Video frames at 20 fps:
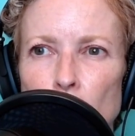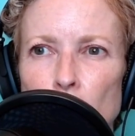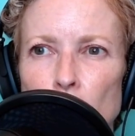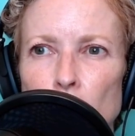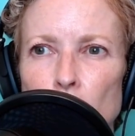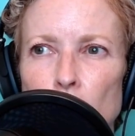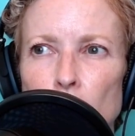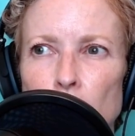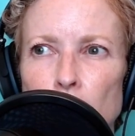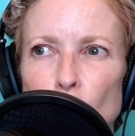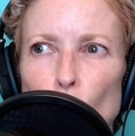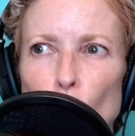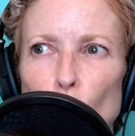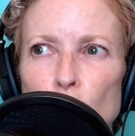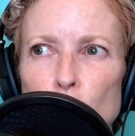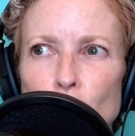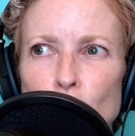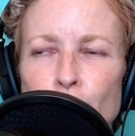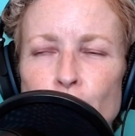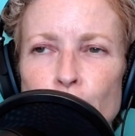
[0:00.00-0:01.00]
and
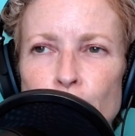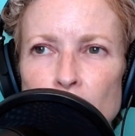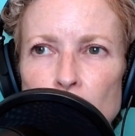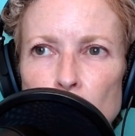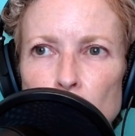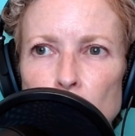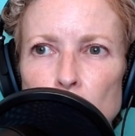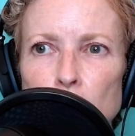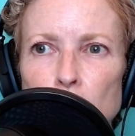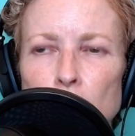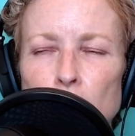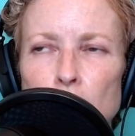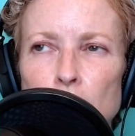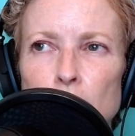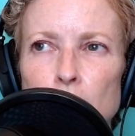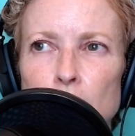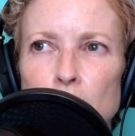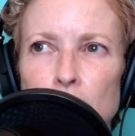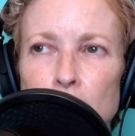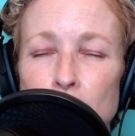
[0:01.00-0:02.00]
what you feel
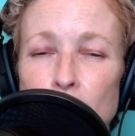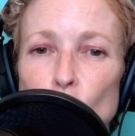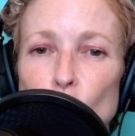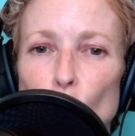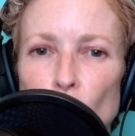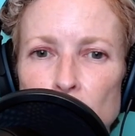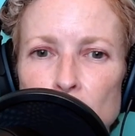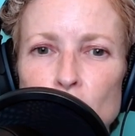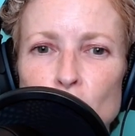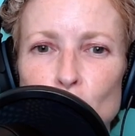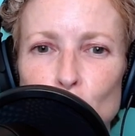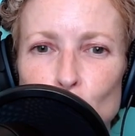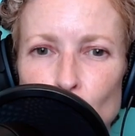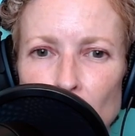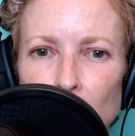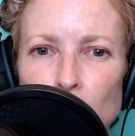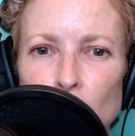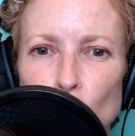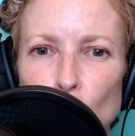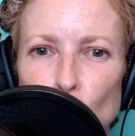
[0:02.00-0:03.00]
is going to
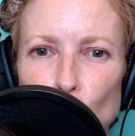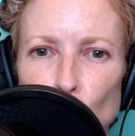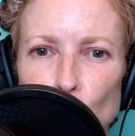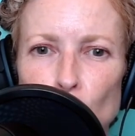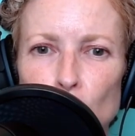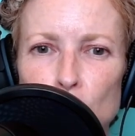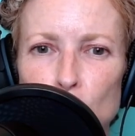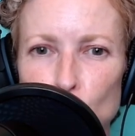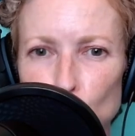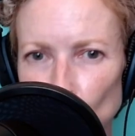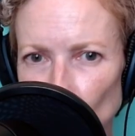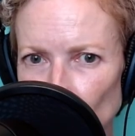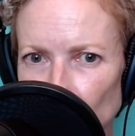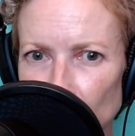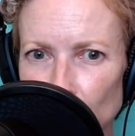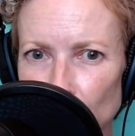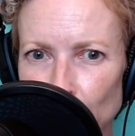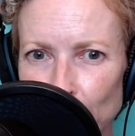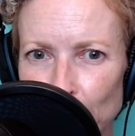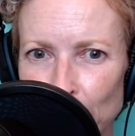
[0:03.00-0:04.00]
make you
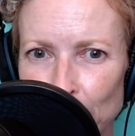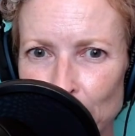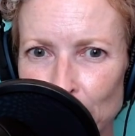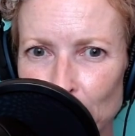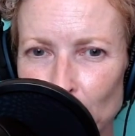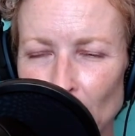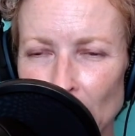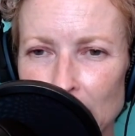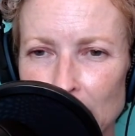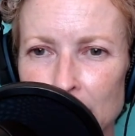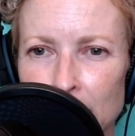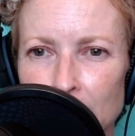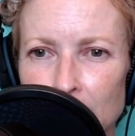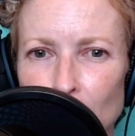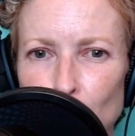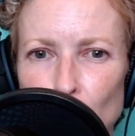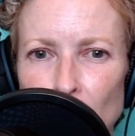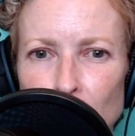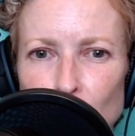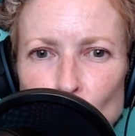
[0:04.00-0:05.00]
smarter. Right? It's going
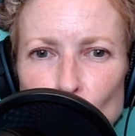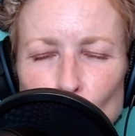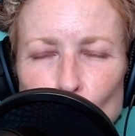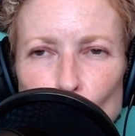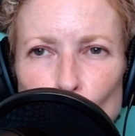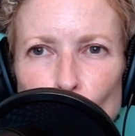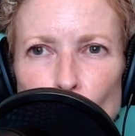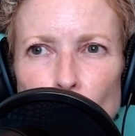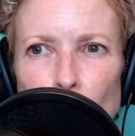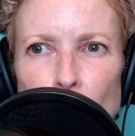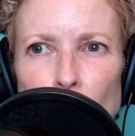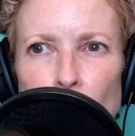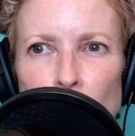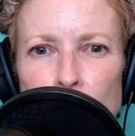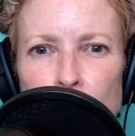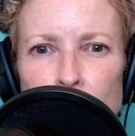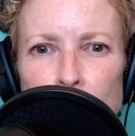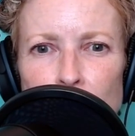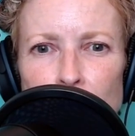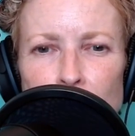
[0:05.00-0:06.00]
to make you more
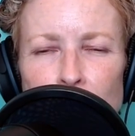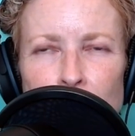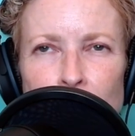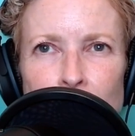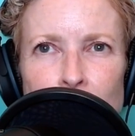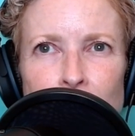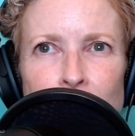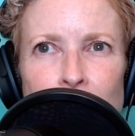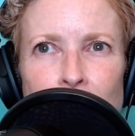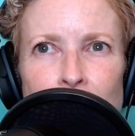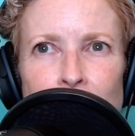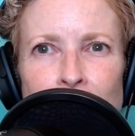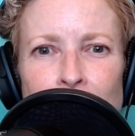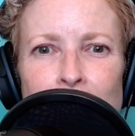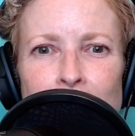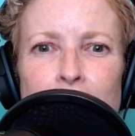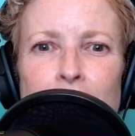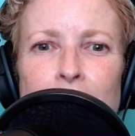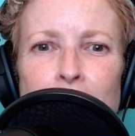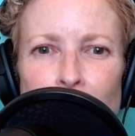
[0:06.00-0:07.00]
of a
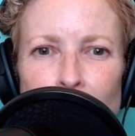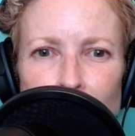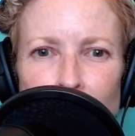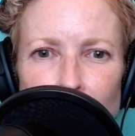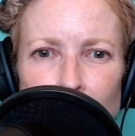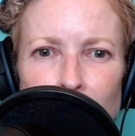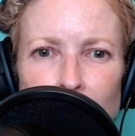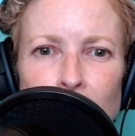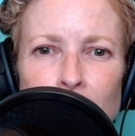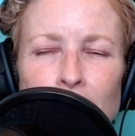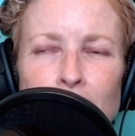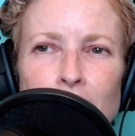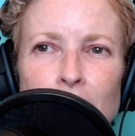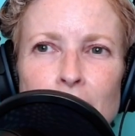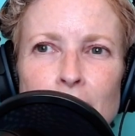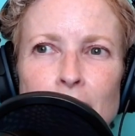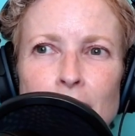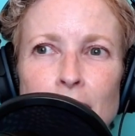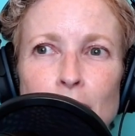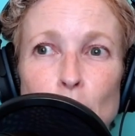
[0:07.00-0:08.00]
kinesthetic
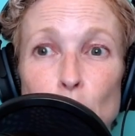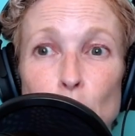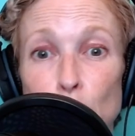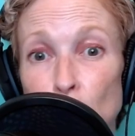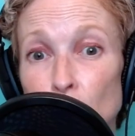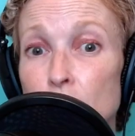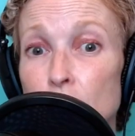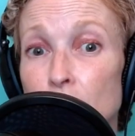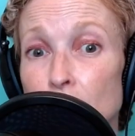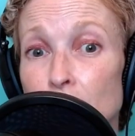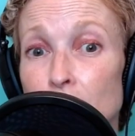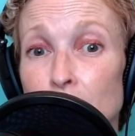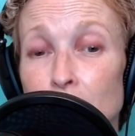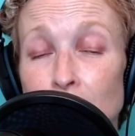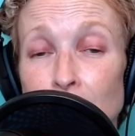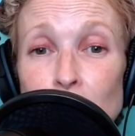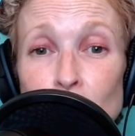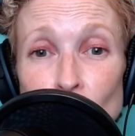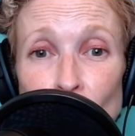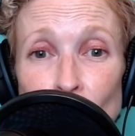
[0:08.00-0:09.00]
person,
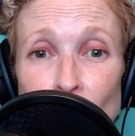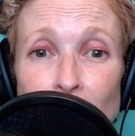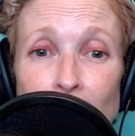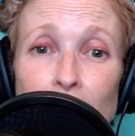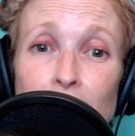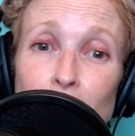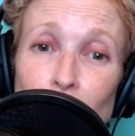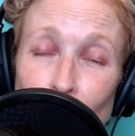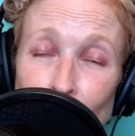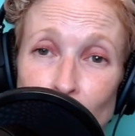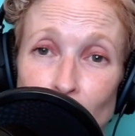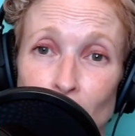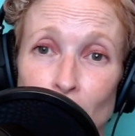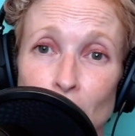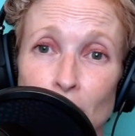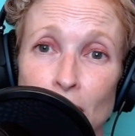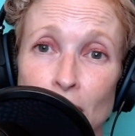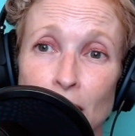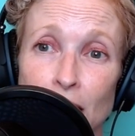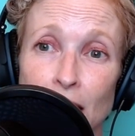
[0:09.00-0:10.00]
teacher and learner.
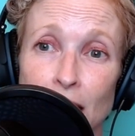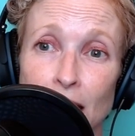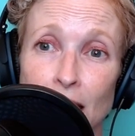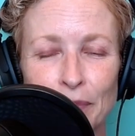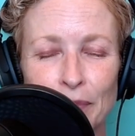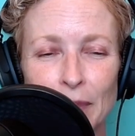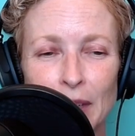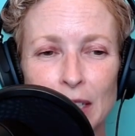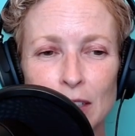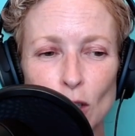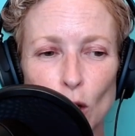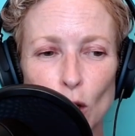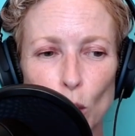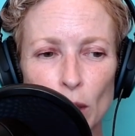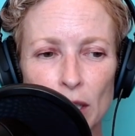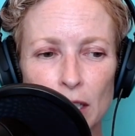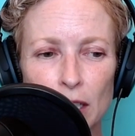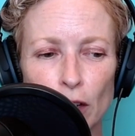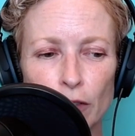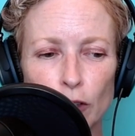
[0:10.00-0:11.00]
That's
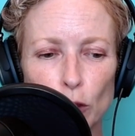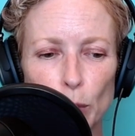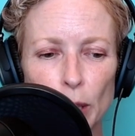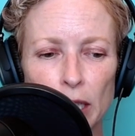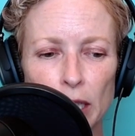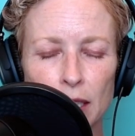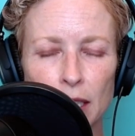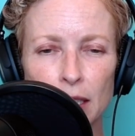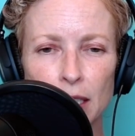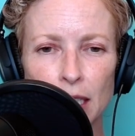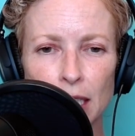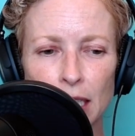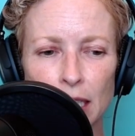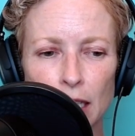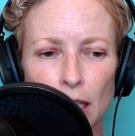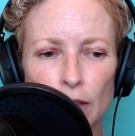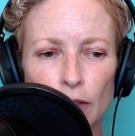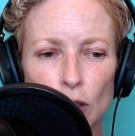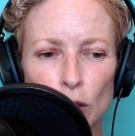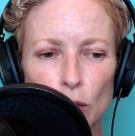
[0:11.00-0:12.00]
always helpful because it's going to
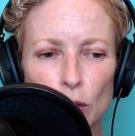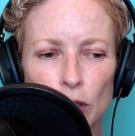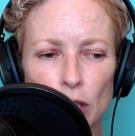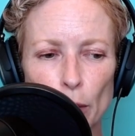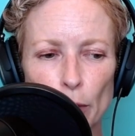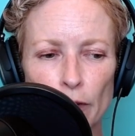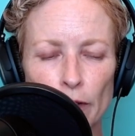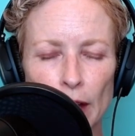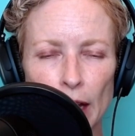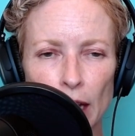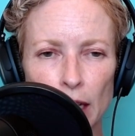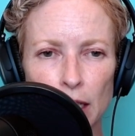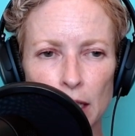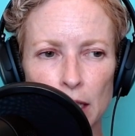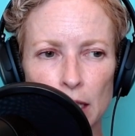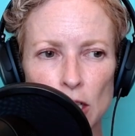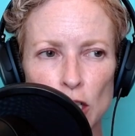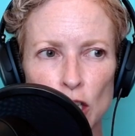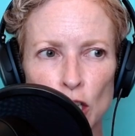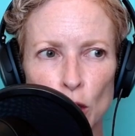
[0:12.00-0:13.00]
give you some of that
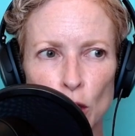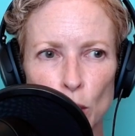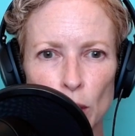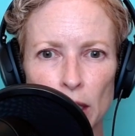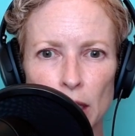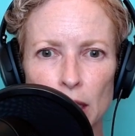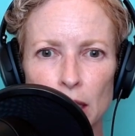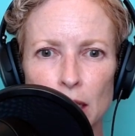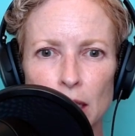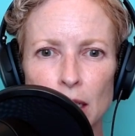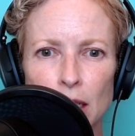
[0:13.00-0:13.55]
intuitive